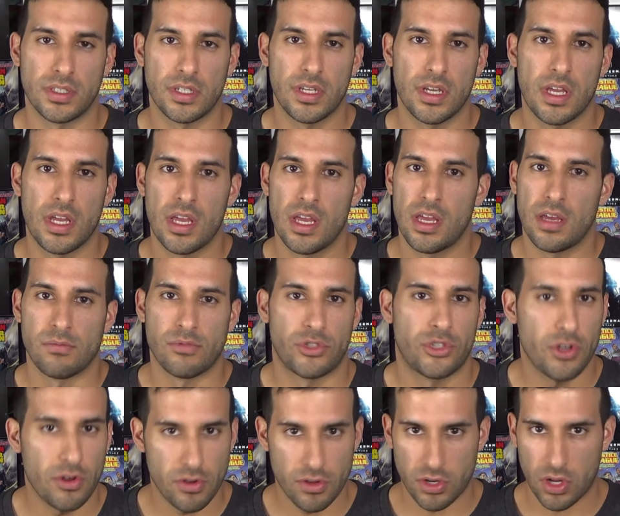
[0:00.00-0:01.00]
I'm
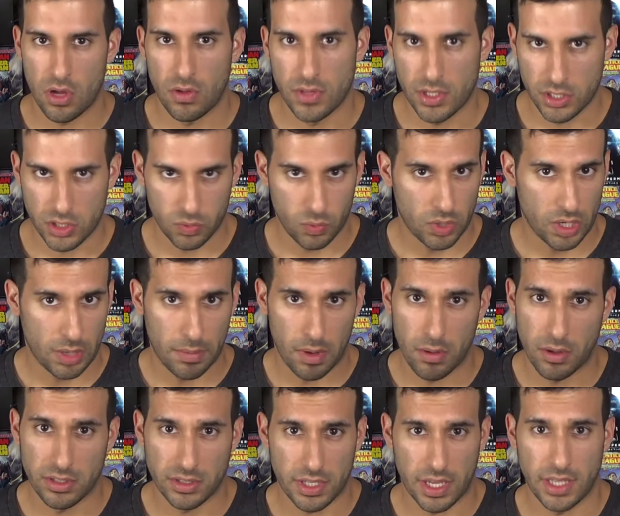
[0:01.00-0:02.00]
sure you know this is one of my
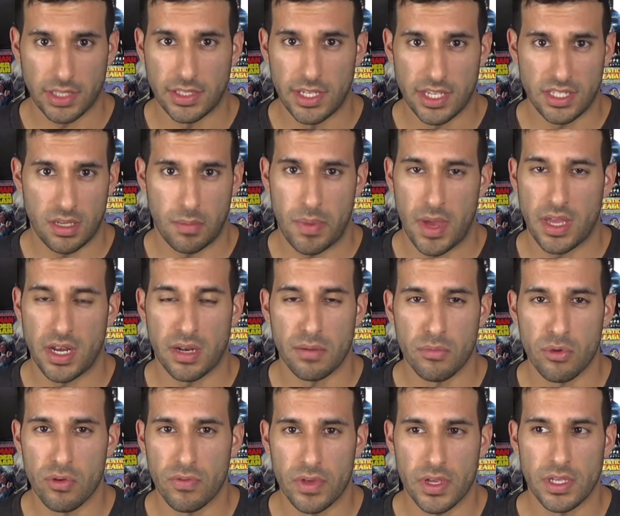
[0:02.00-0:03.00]
most anticipated
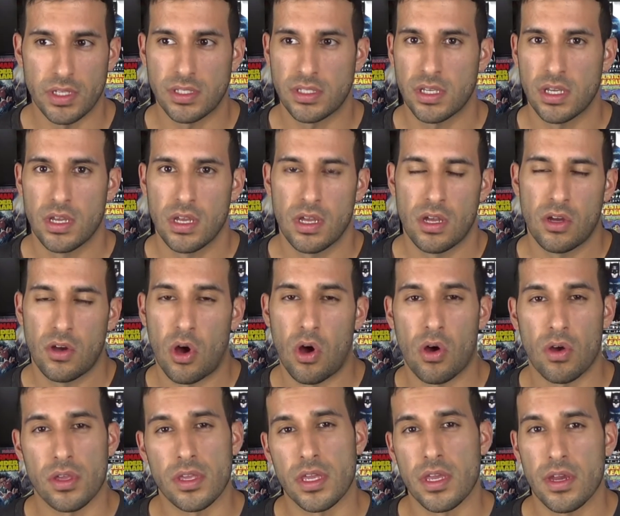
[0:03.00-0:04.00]
movies
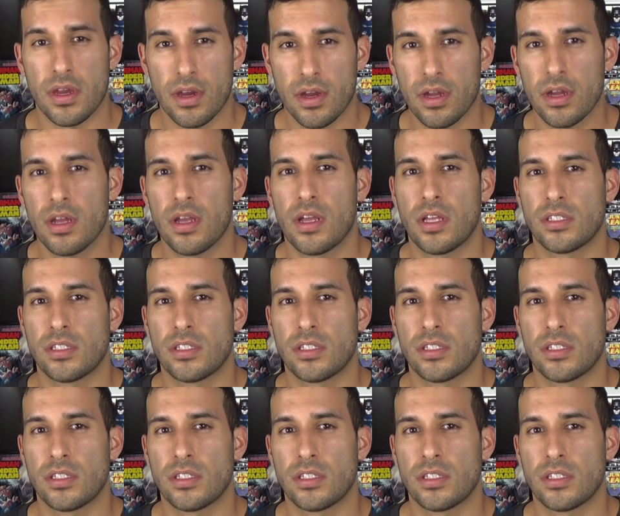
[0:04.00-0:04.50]
all year.